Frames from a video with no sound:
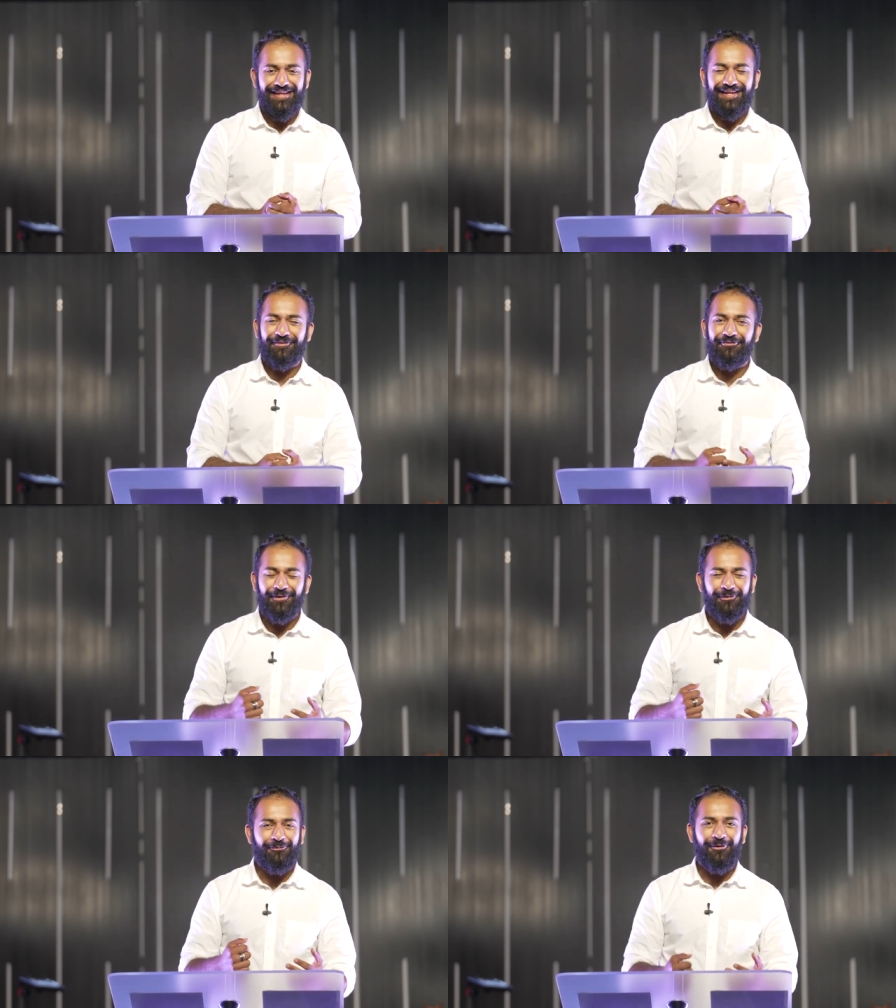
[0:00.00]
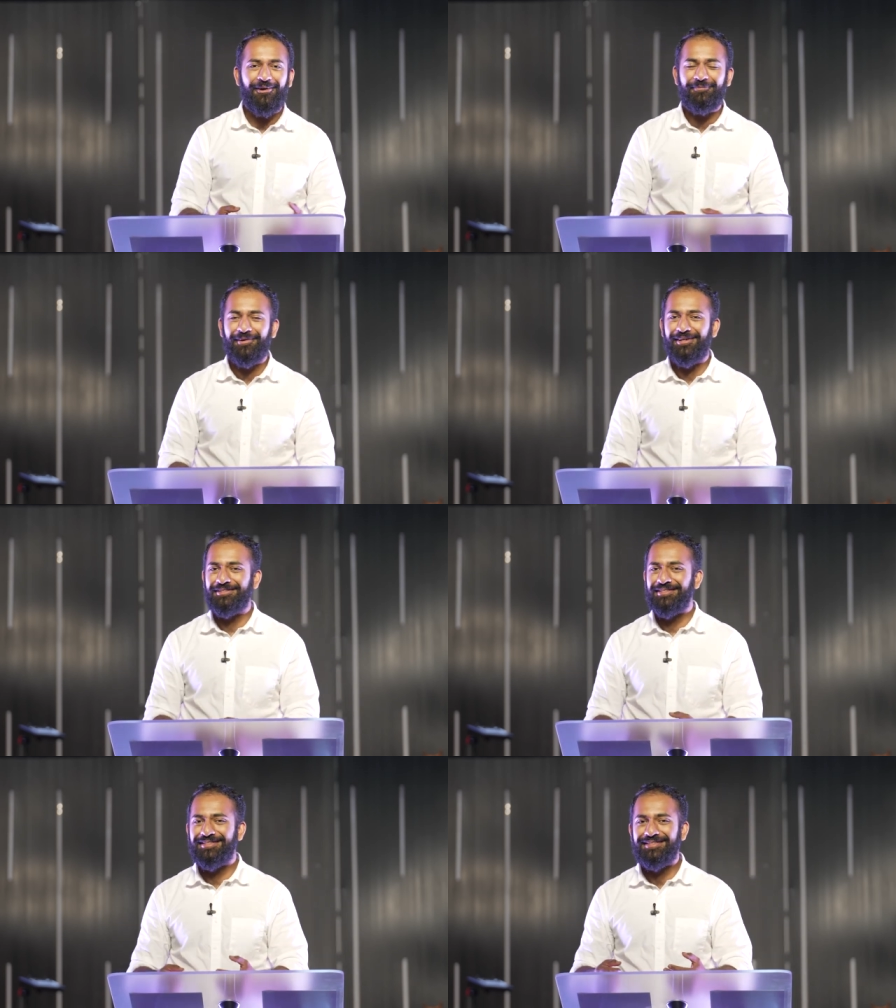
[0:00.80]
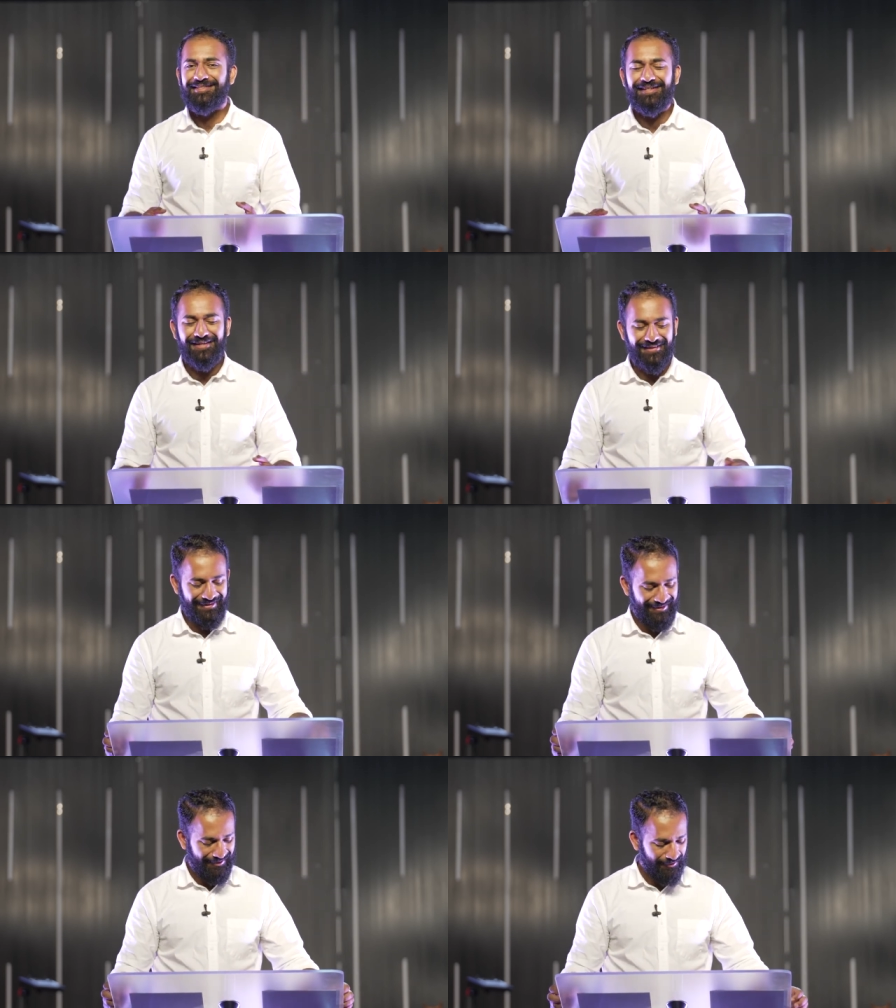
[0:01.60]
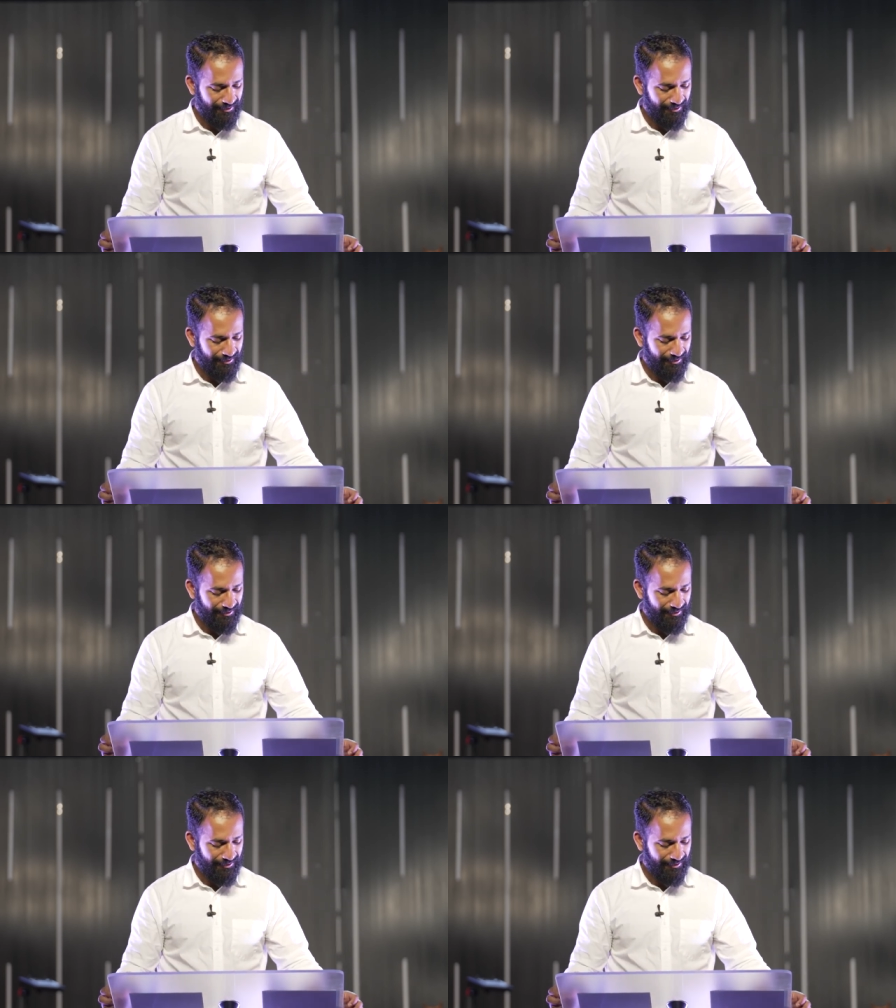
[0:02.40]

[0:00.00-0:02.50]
in front of Walmart sitting there,